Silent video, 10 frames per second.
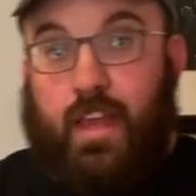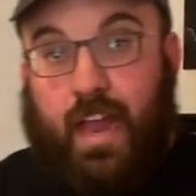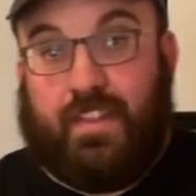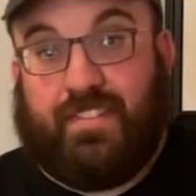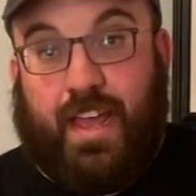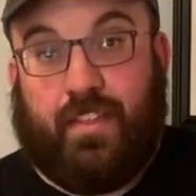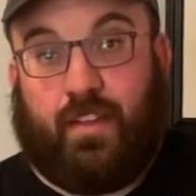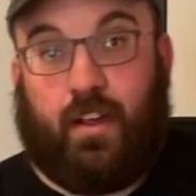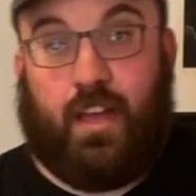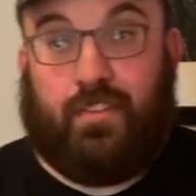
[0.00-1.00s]
Any day
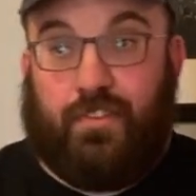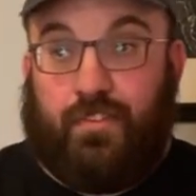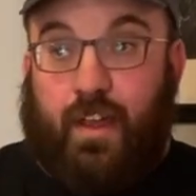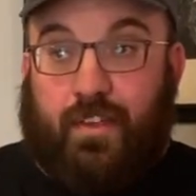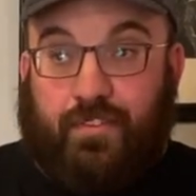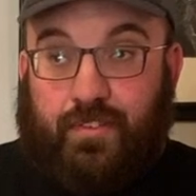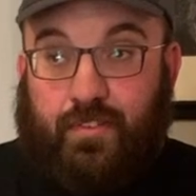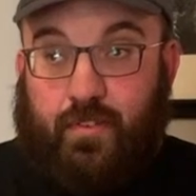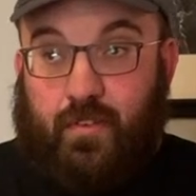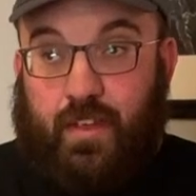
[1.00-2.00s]
that I had to dress
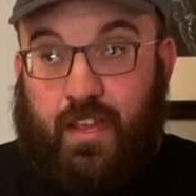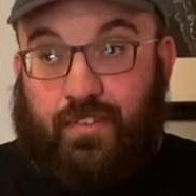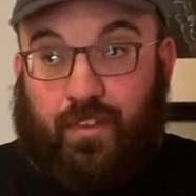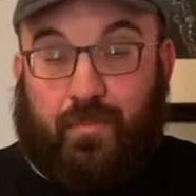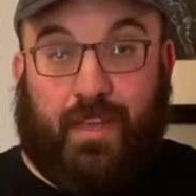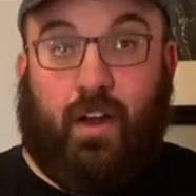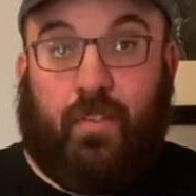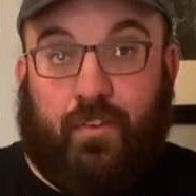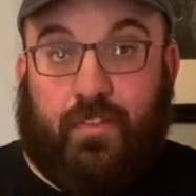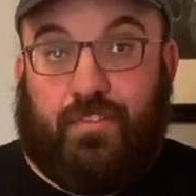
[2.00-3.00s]
in something
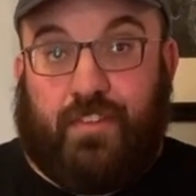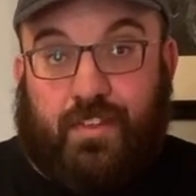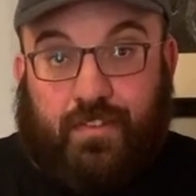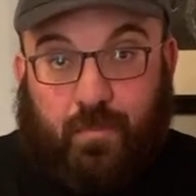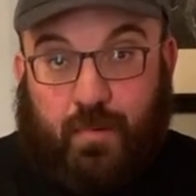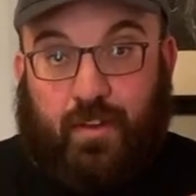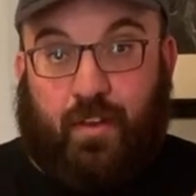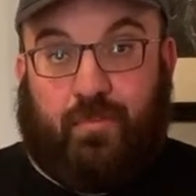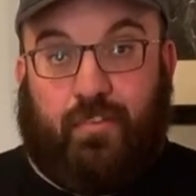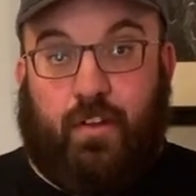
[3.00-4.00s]
other than jeans and a
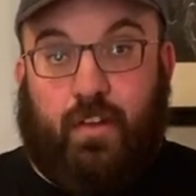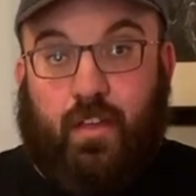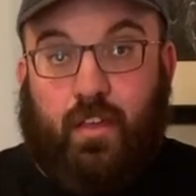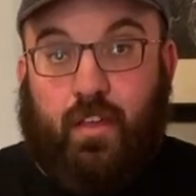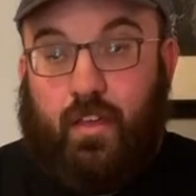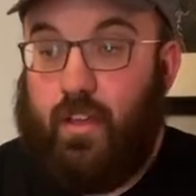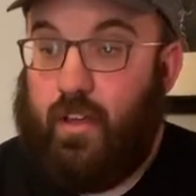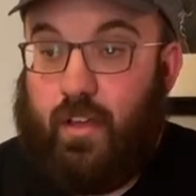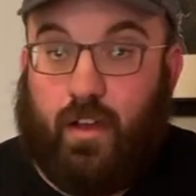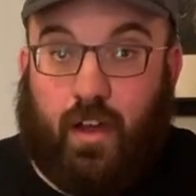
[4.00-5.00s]
button-up shirt,
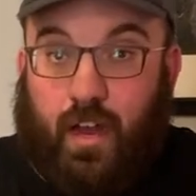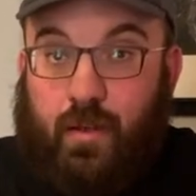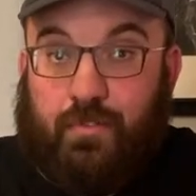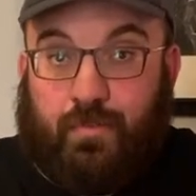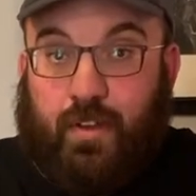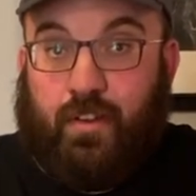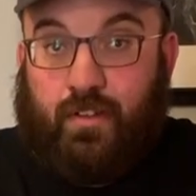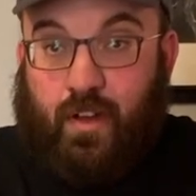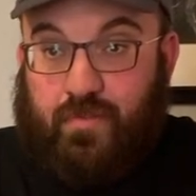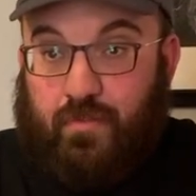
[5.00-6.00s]
I was wearing a
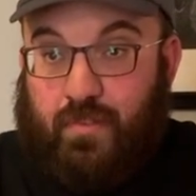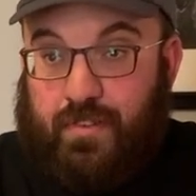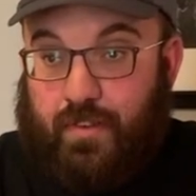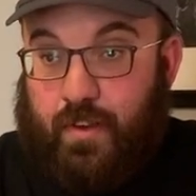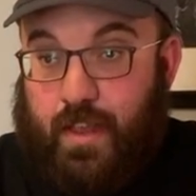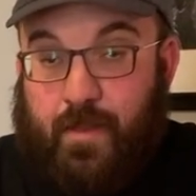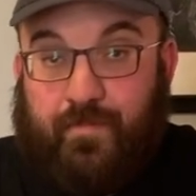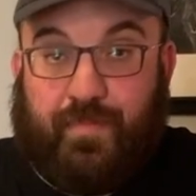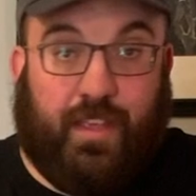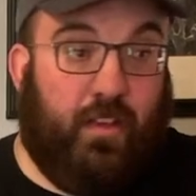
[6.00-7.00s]
Glock 43.
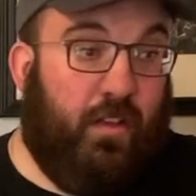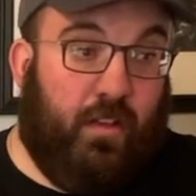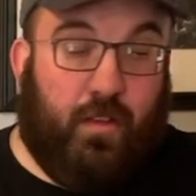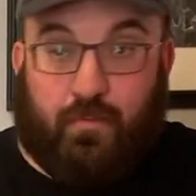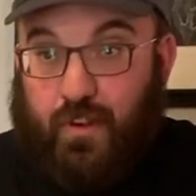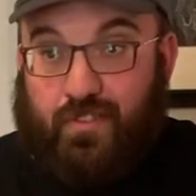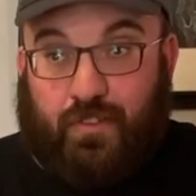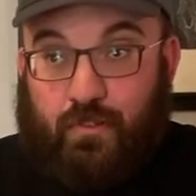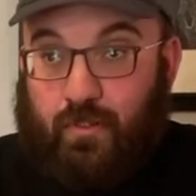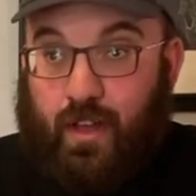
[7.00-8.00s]

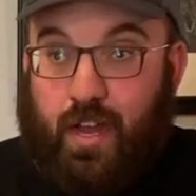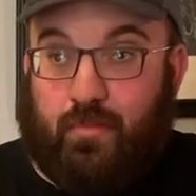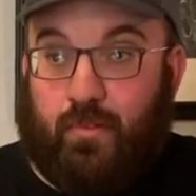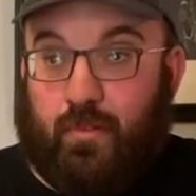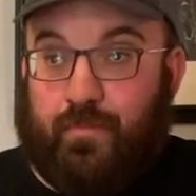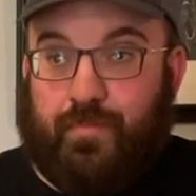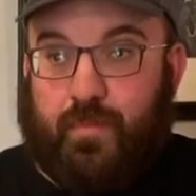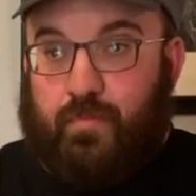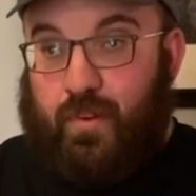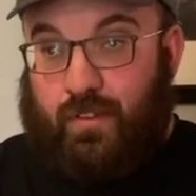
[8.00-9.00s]
Perfectly reliable.
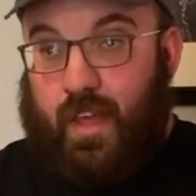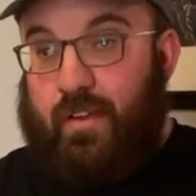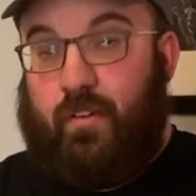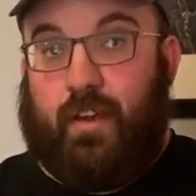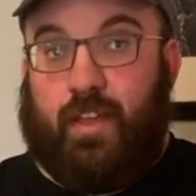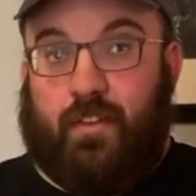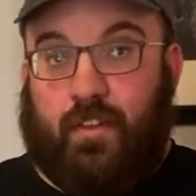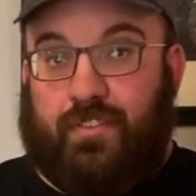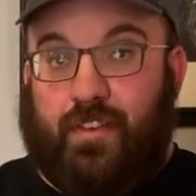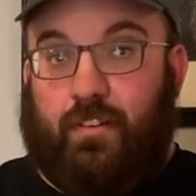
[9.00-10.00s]
Put a light on it,
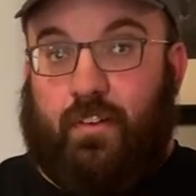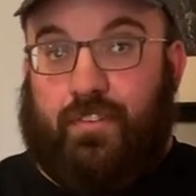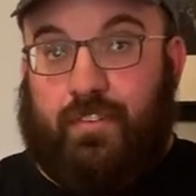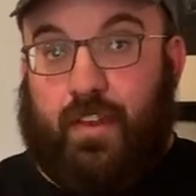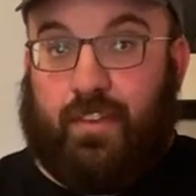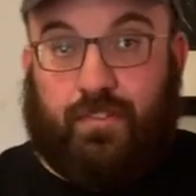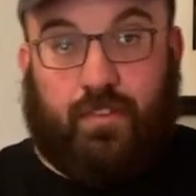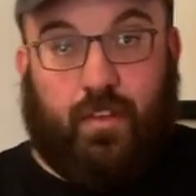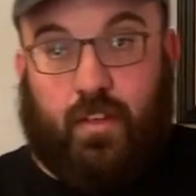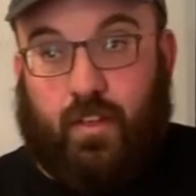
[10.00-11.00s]
a
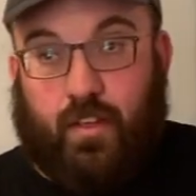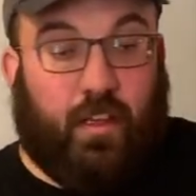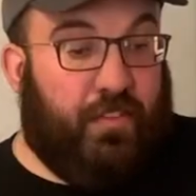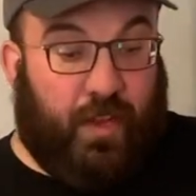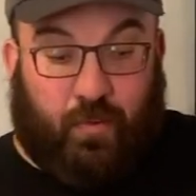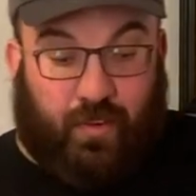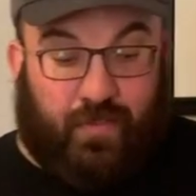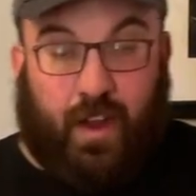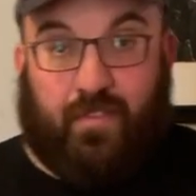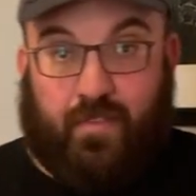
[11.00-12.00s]
TLR6. Thing worked
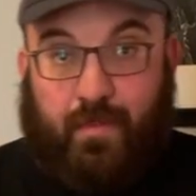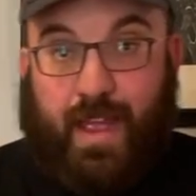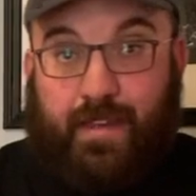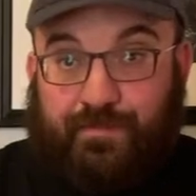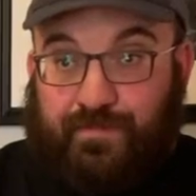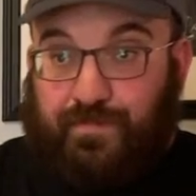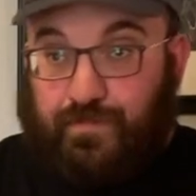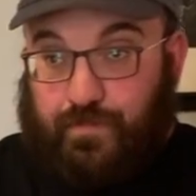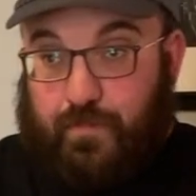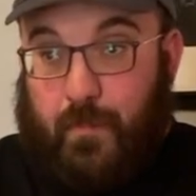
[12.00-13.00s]
fine for
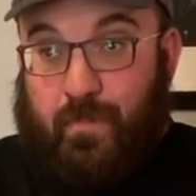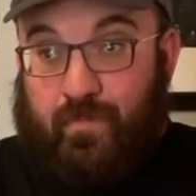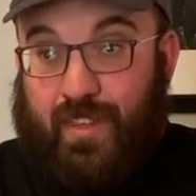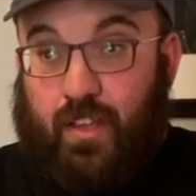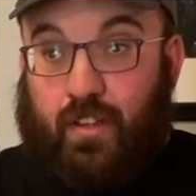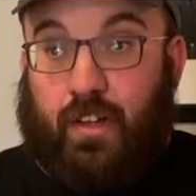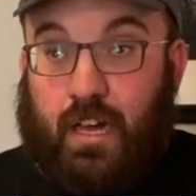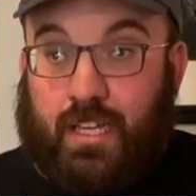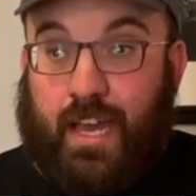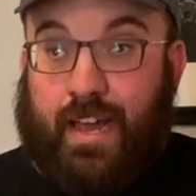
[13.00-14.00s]
me.
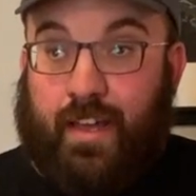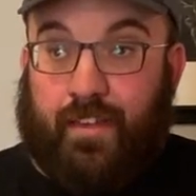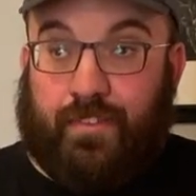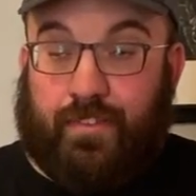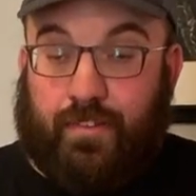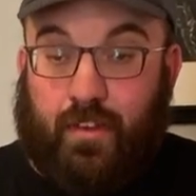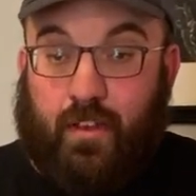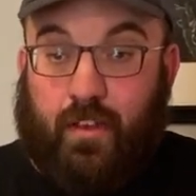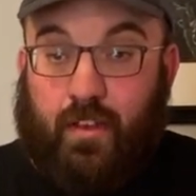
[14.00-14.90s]
Glock has